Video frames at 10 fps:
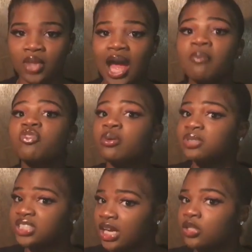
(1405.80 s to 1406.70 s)
I'm from
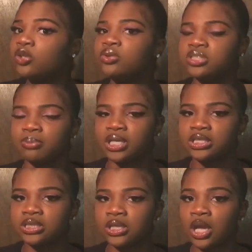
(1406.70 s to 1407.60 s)
St. Louis,
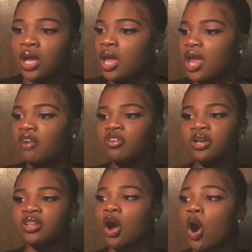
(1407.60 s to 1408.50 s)
bitch. Every
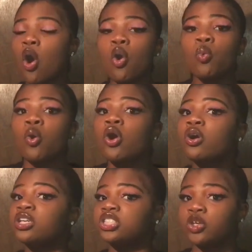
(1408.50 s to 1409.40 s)
the whole
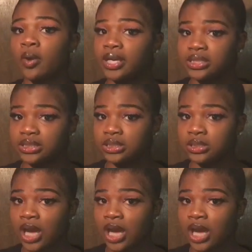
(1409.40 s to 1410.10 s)
world is crazy.